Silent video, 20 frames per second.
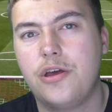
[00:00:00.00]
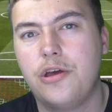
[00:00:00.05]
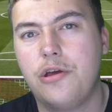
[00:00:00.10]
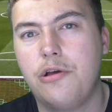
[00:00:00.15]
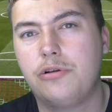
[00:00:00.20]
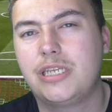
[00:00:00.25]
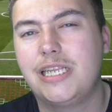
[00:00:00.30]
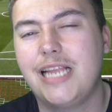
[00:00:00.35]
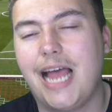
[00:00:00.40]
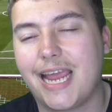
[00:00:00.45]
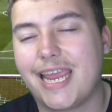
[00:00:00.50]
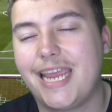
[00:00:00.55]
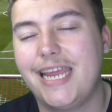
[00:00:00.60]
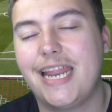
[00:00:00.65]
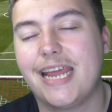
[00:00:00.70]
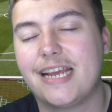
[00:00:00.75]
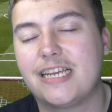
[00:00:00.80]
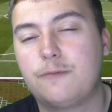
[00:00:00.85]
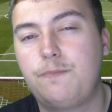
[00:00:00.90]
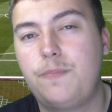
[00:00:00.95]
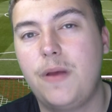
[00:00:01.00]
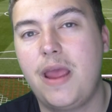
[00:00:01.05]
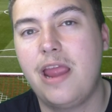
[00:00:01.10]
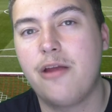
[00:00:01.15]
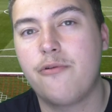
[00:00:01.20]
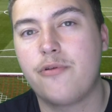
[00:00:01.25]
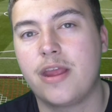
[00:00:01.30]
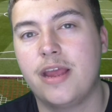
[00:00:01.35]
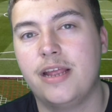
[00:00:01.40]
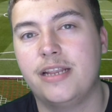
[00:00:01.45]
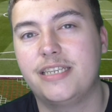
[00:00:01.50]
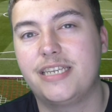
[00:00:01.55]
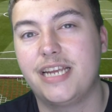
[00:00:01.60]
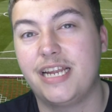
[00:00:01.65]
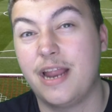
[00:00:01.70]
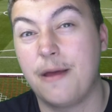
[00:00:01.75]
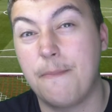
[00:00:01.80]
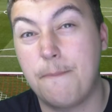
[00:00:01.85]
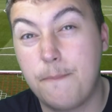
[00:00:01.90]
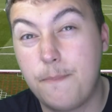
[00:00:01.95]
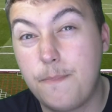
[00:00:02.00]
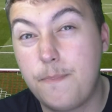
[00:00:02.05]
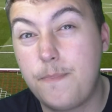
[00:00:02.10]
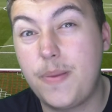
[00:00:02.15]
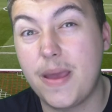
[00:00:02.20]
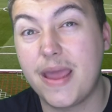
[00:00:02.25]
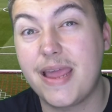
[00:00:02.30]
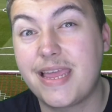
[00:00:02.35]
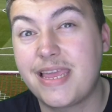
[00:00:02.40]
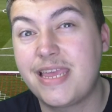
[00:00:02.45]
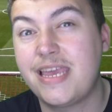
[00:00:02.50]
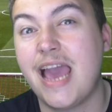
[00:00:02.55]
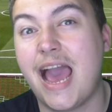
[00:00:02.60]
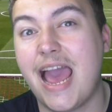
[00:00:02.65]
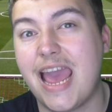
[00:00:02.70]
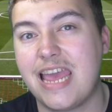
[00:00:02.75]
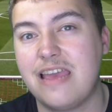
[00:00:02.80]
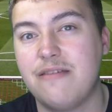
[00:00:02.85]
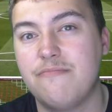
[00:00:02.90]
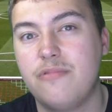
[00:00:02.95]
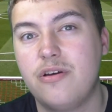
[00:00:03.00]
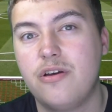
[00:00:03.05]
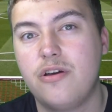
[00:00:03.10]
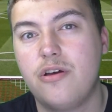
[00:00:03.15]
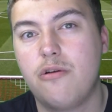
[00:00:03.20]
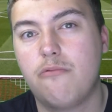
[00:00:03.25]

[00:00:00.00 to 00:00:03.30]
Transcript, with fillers: who's lacking experience in a big game